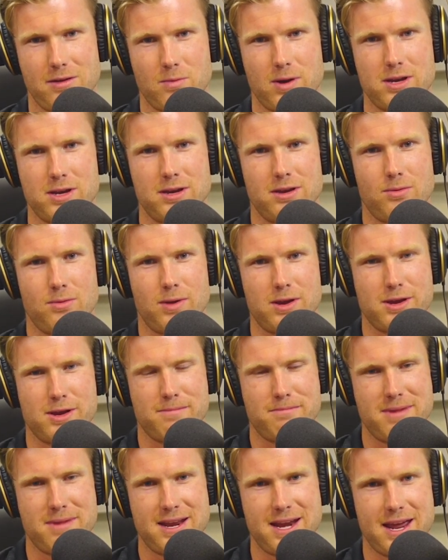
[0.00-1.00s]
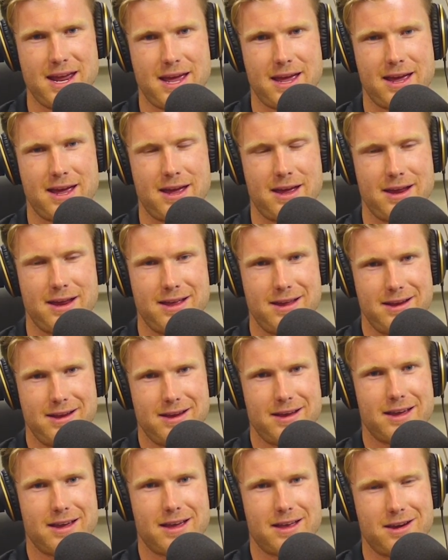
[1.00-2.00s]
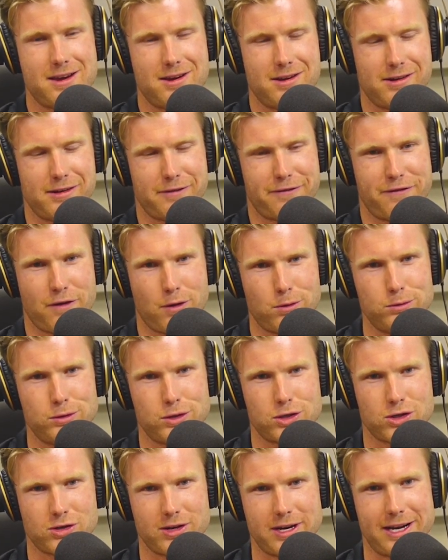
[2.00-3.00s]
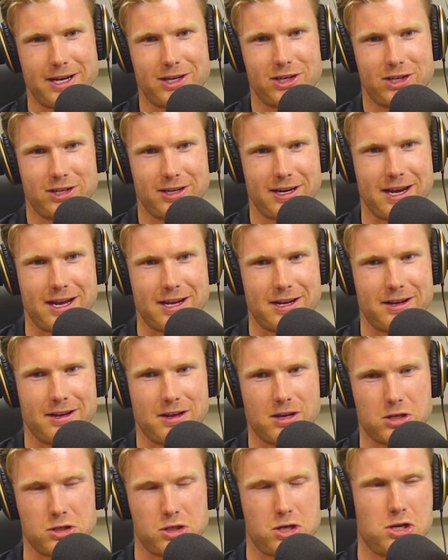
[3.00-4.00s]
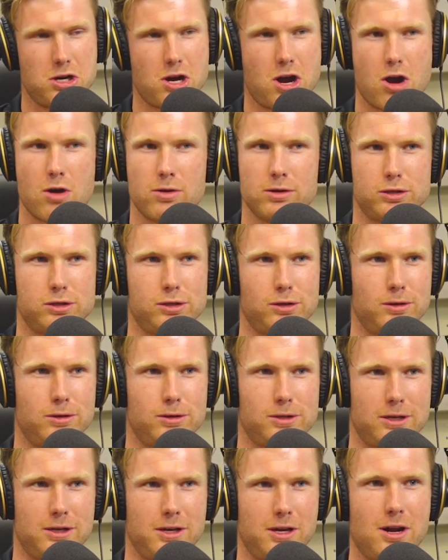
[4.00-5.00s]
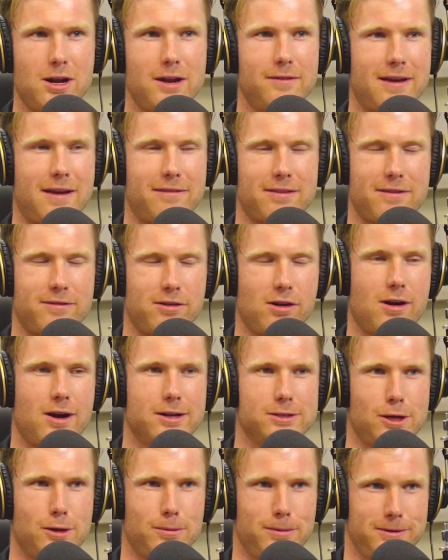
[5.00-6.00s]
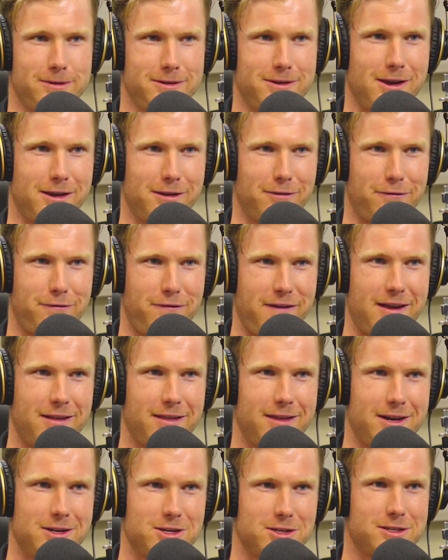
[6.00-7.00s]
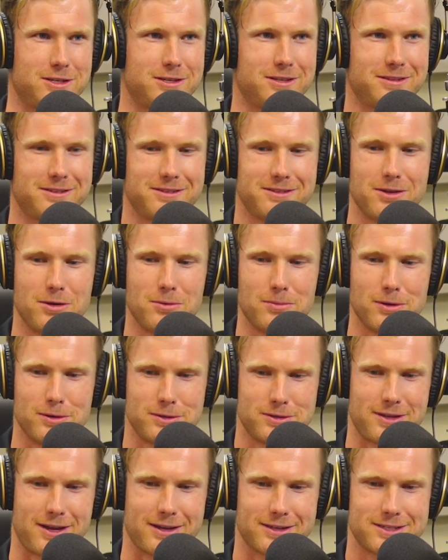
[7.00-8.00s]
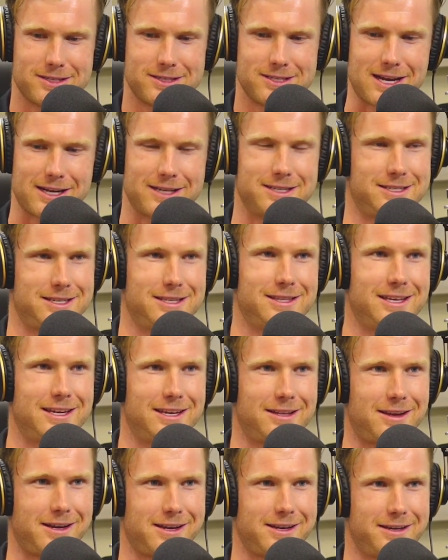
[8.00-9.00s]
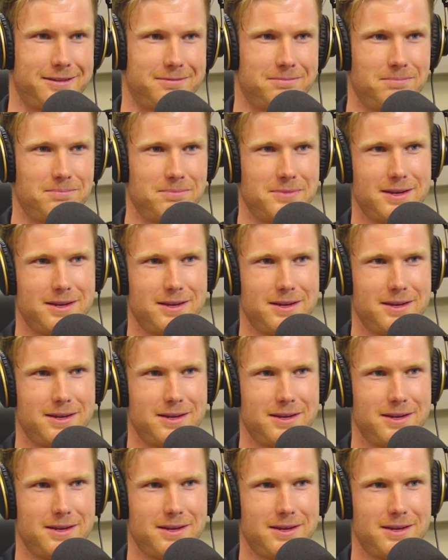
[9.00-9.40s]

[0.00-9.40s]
when you when you're mid air and you're at full stretch and because you know as soon as it you don't even have to have your eyes open you can feel it it just almost like suckers in there like a